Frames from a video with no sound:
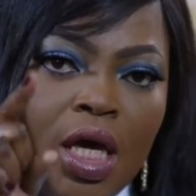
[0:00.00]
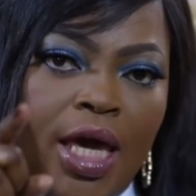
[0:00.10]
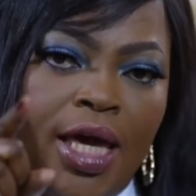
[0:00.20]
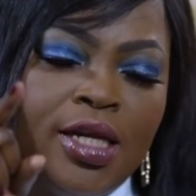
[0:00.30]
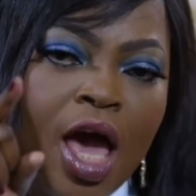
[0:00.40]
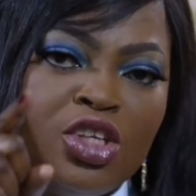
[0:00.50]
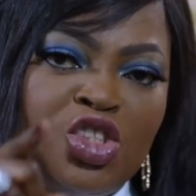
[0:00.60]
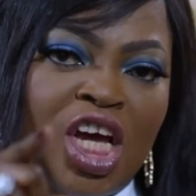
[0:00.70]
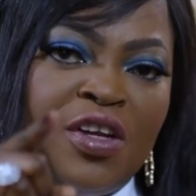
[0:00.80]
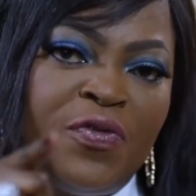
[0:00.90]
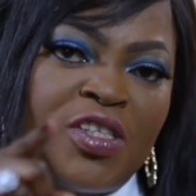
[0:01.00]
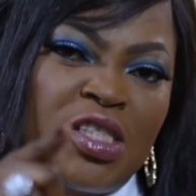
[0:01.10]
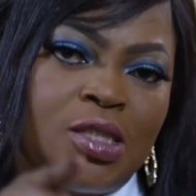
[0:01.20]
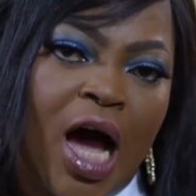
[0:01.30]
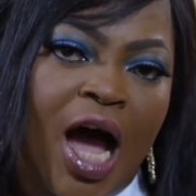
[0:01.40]
in Jennifer's
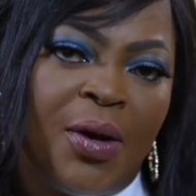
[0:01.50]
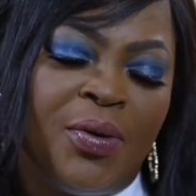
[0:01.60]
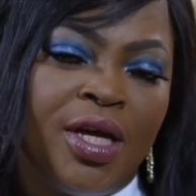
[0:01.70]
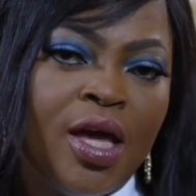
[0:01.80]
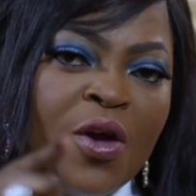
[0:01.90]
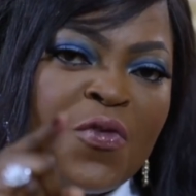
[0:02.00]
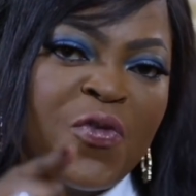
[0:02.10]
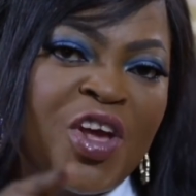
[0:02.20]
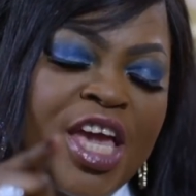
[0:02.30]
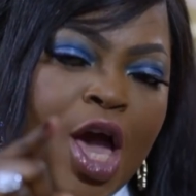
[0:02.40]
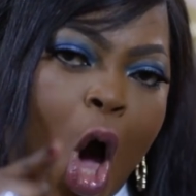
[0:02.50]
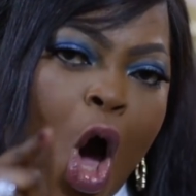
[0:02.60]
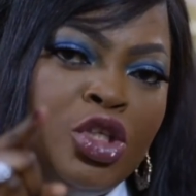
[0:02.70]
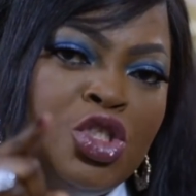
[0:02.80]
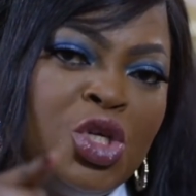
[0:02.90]
Diary. Free on